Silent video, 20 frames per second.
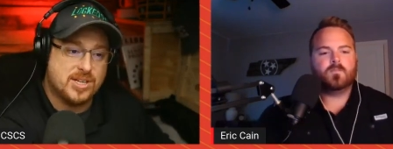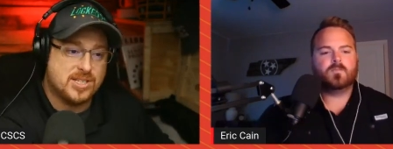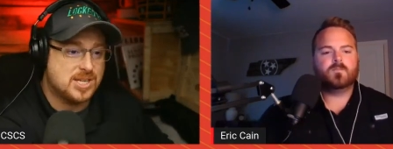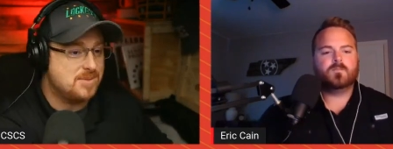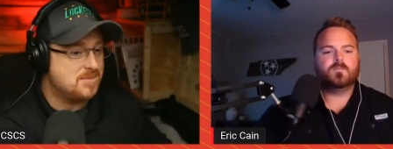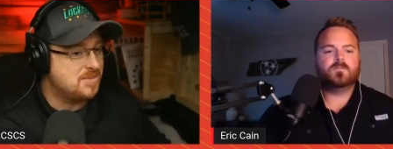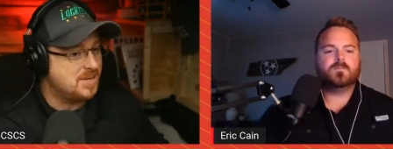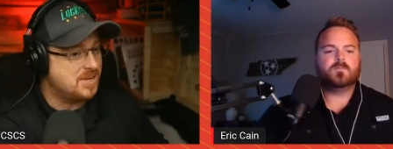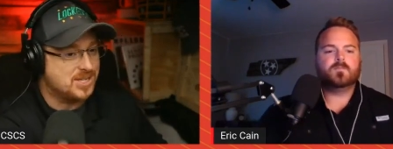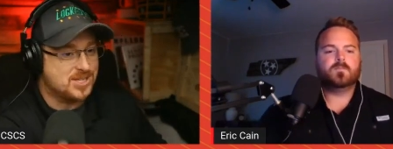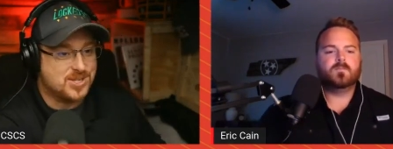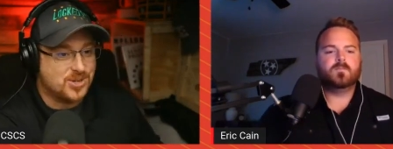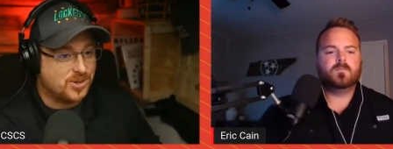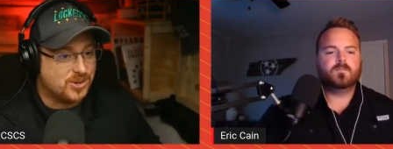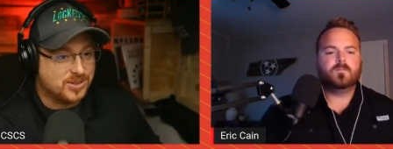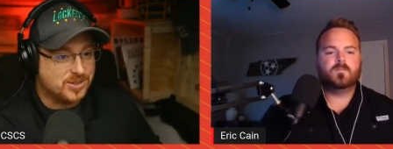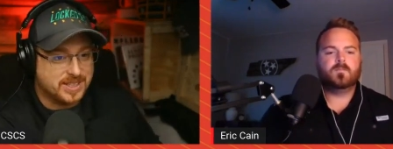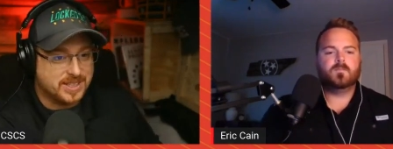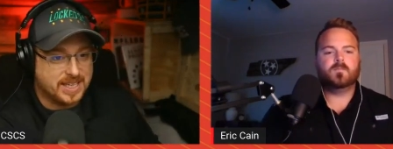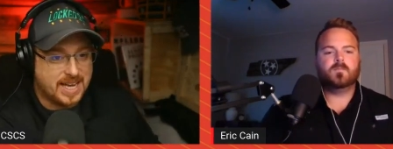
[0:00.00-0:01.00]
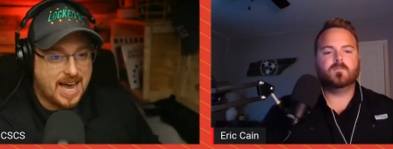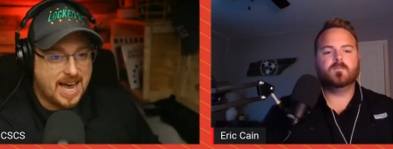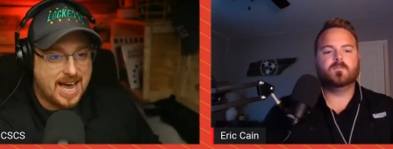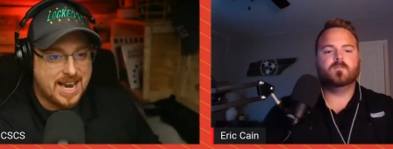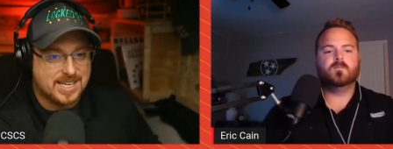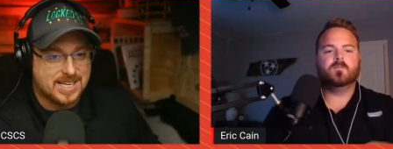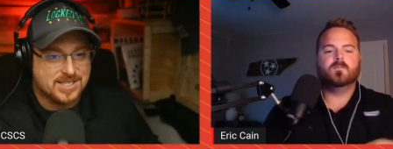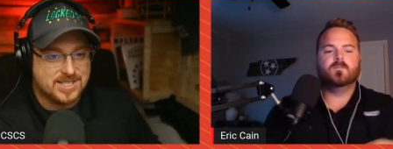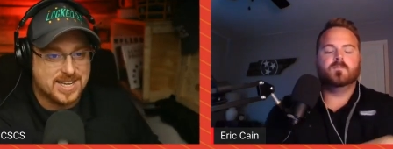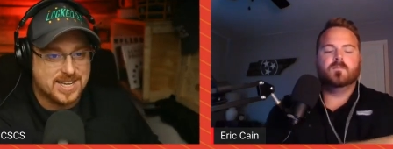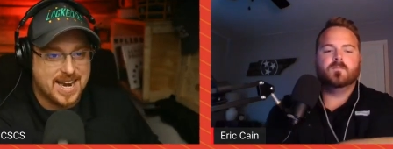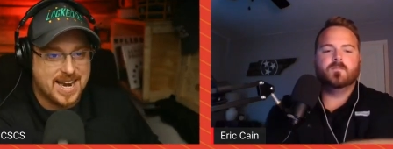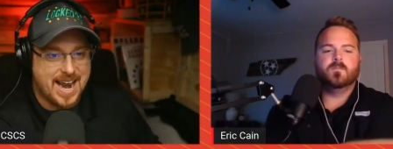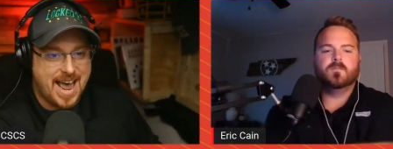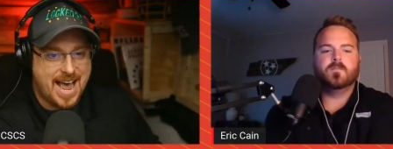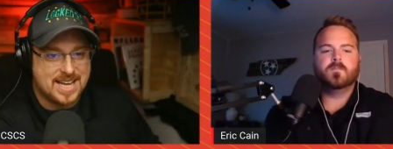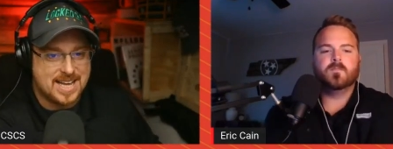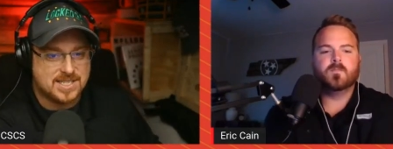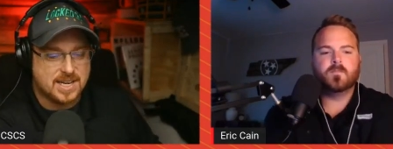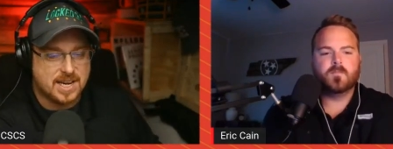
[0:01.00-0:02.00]
Speaker 1: He's certainly got his
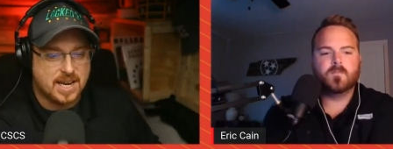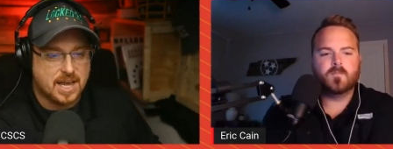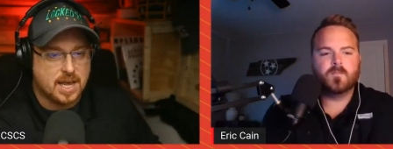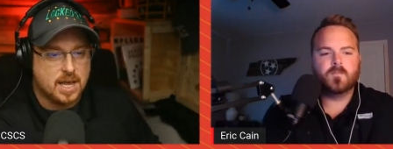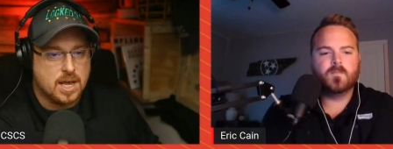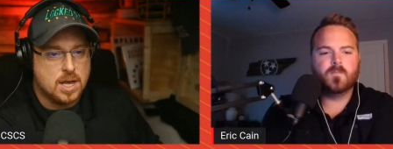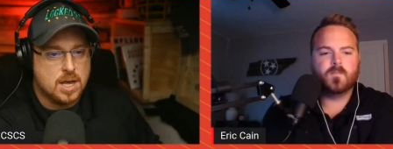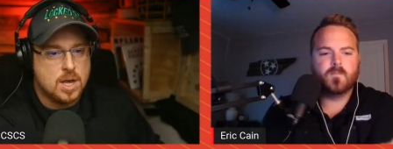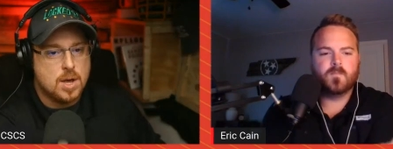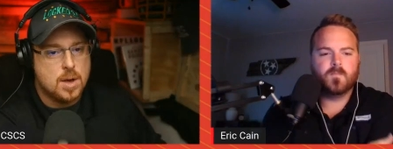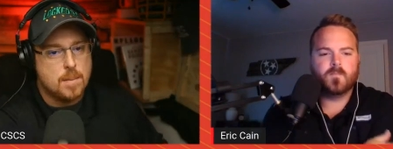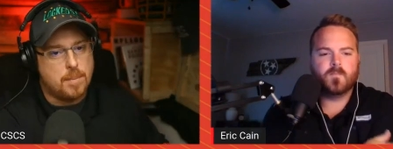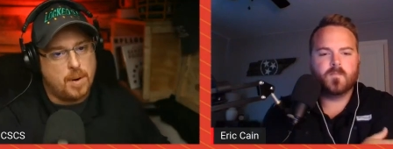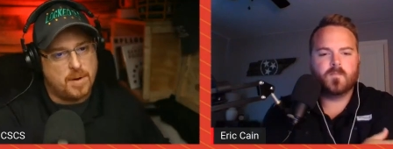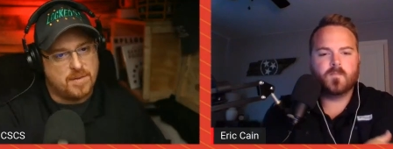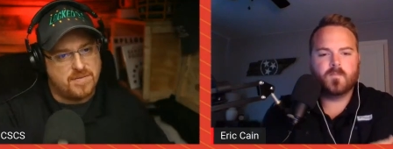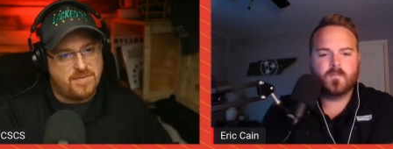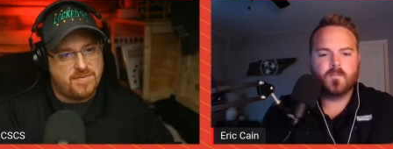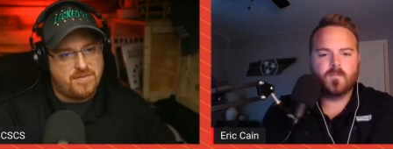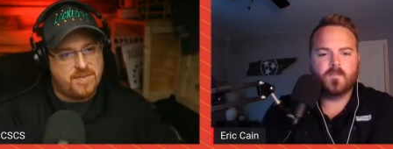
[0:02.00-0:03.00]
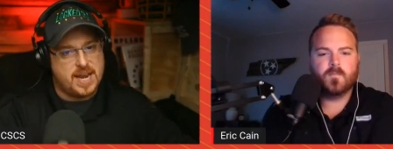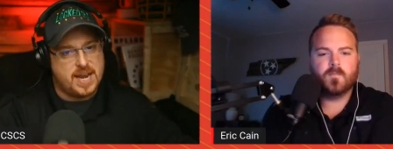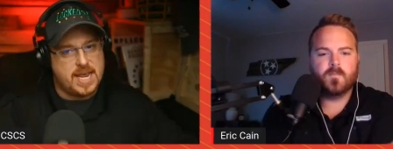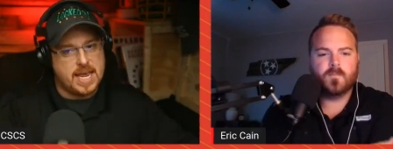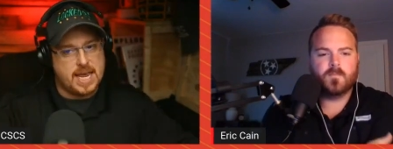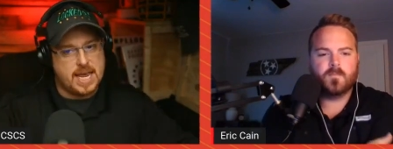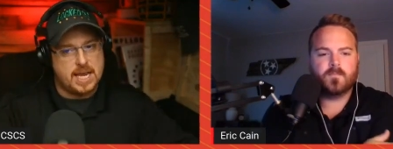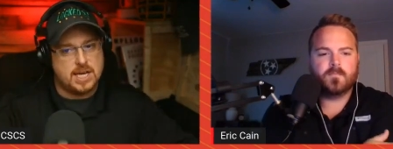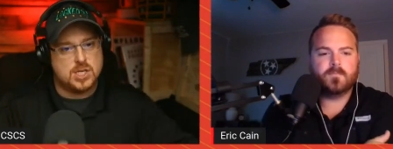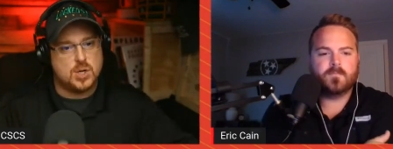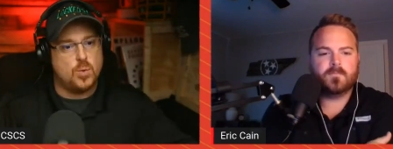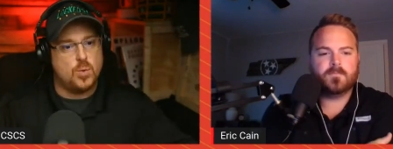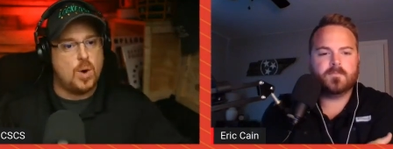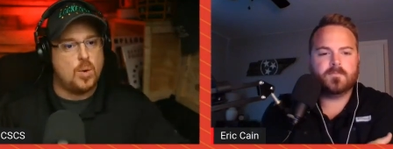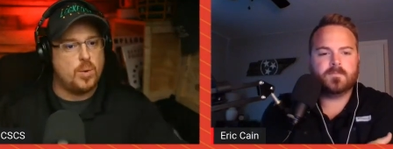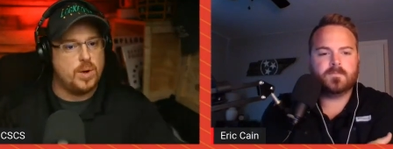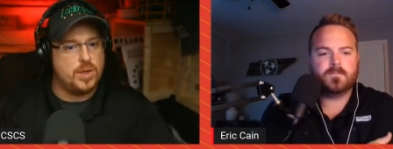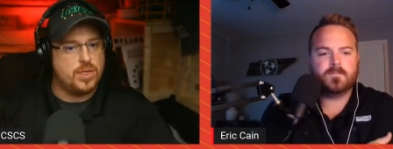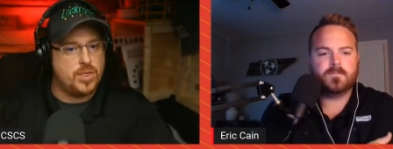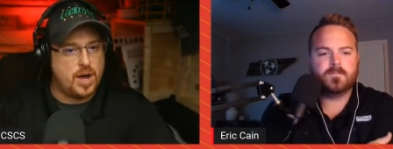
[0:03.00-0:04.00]
tenacity, but fitting into what we
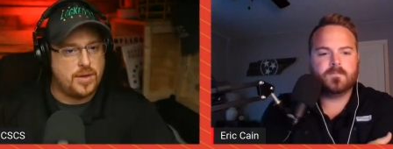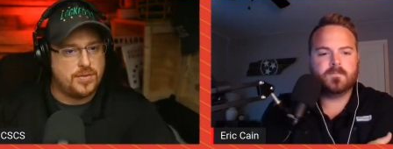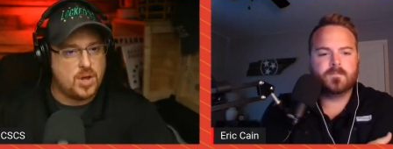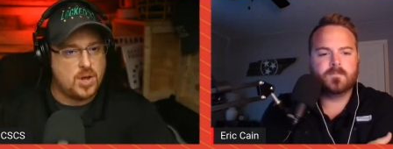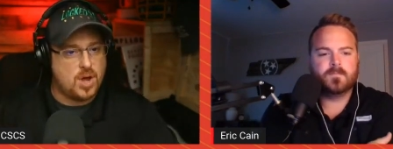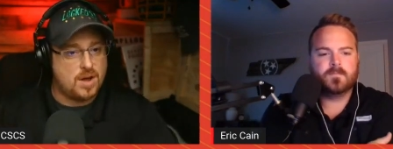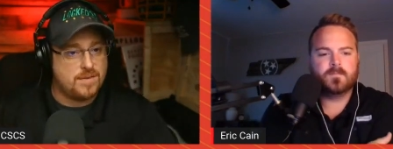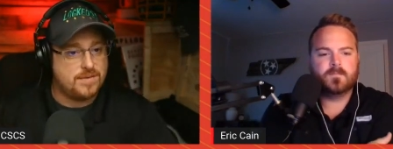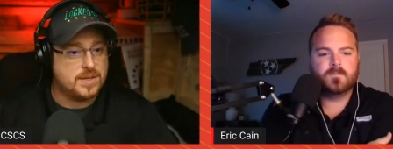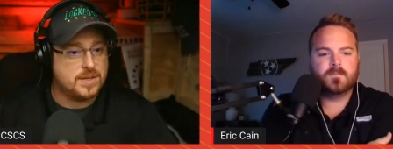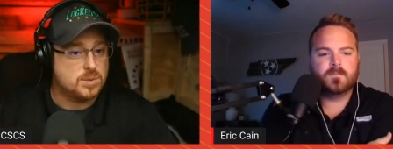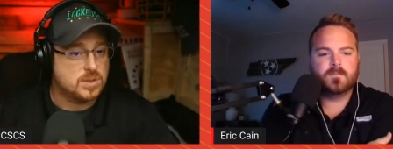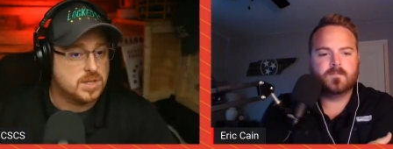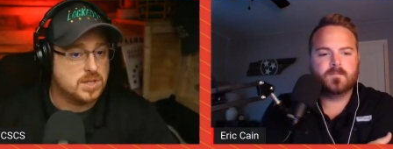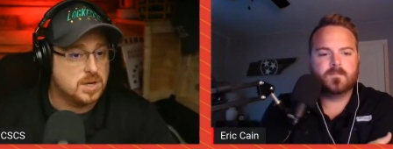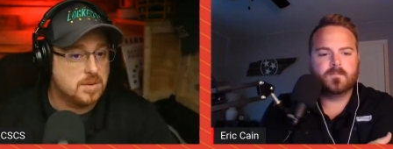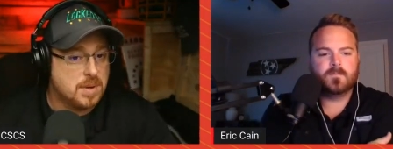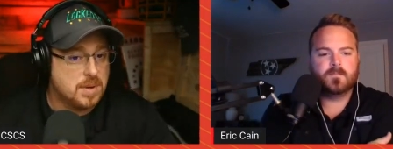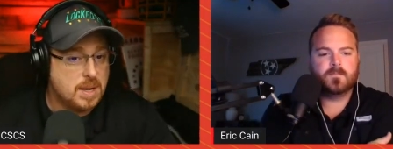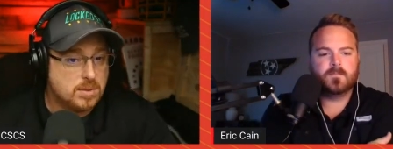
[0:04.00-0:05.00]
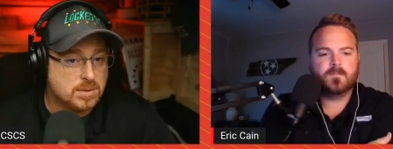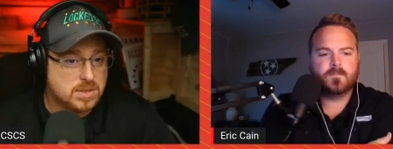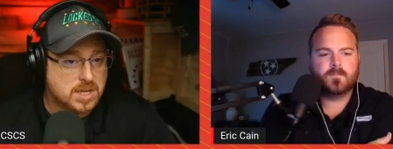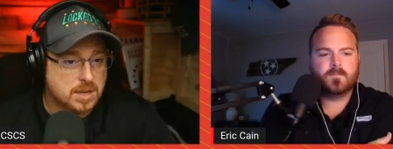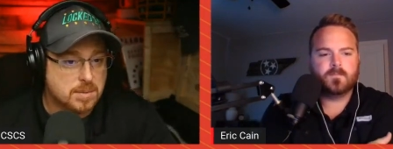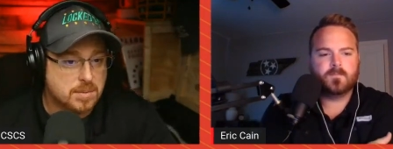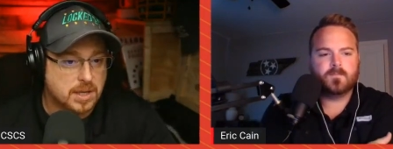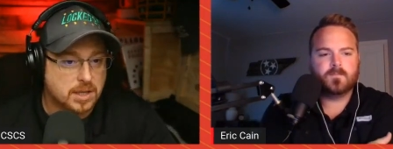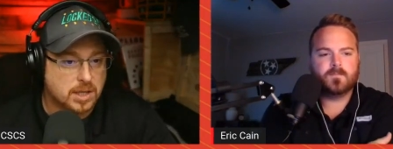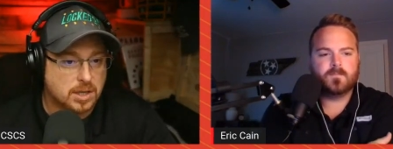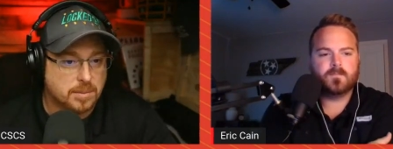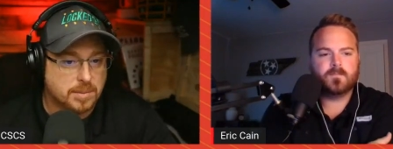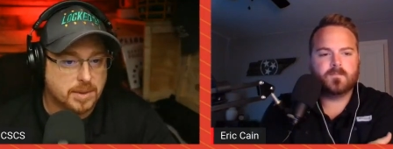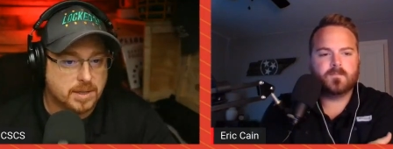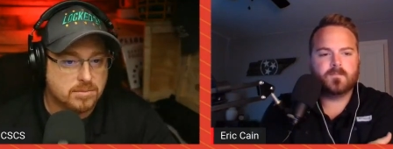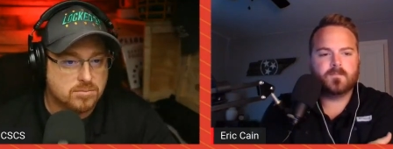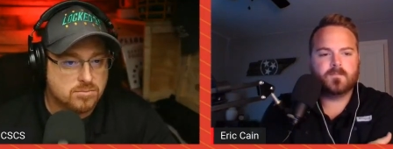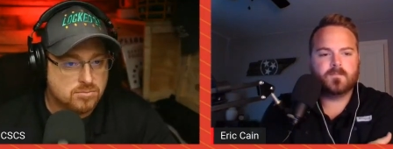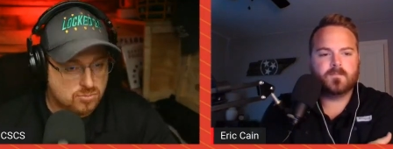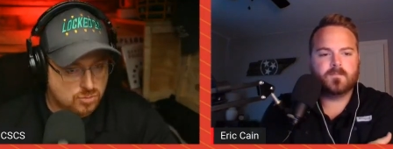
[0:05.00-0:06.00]
thought the offense was going to be was going to be a little bit
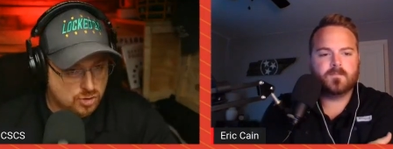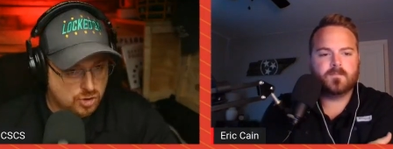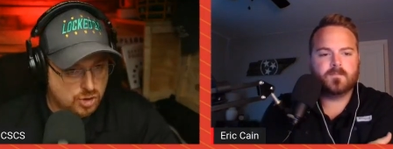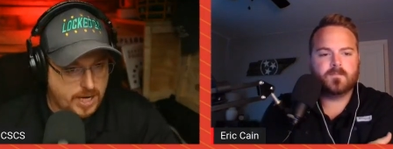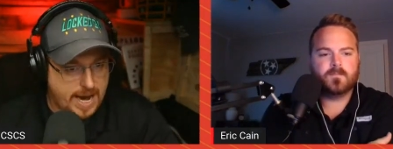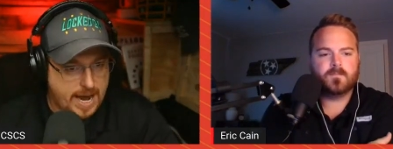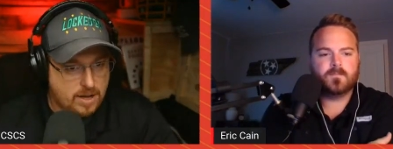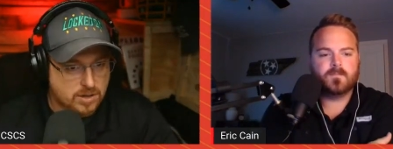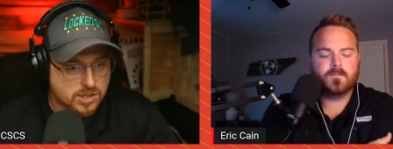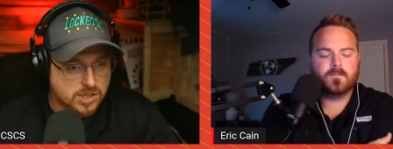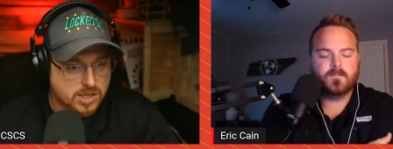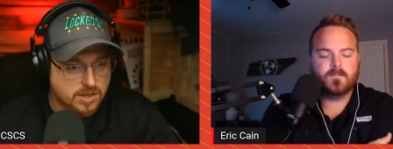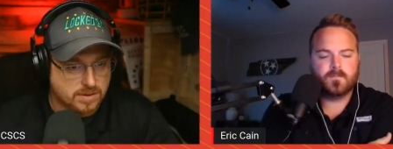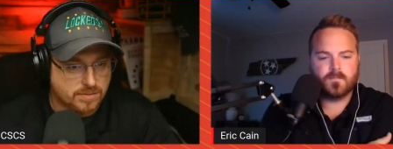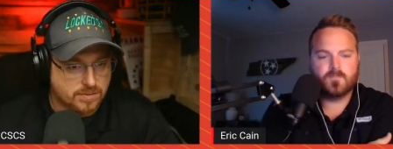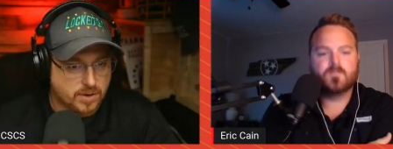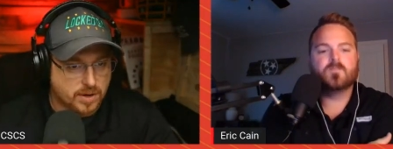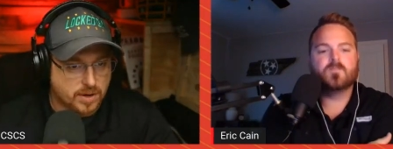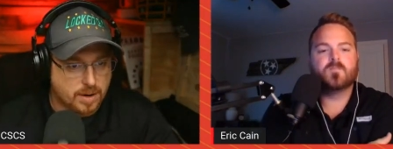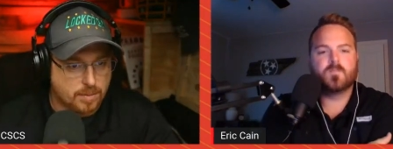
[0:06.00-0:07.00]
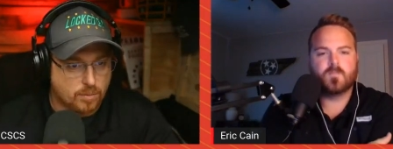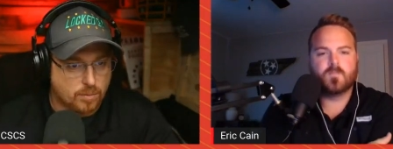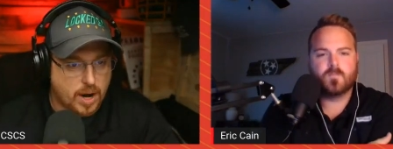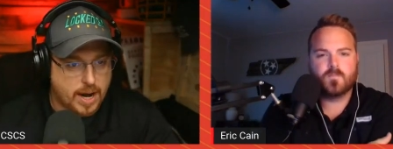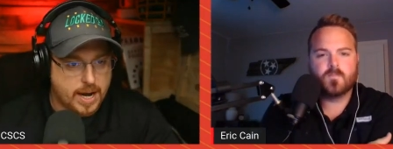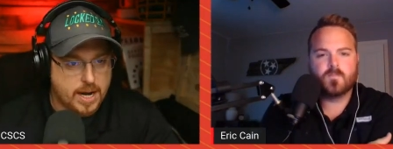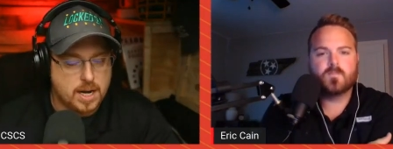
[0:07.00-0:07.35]
challenging for him, right?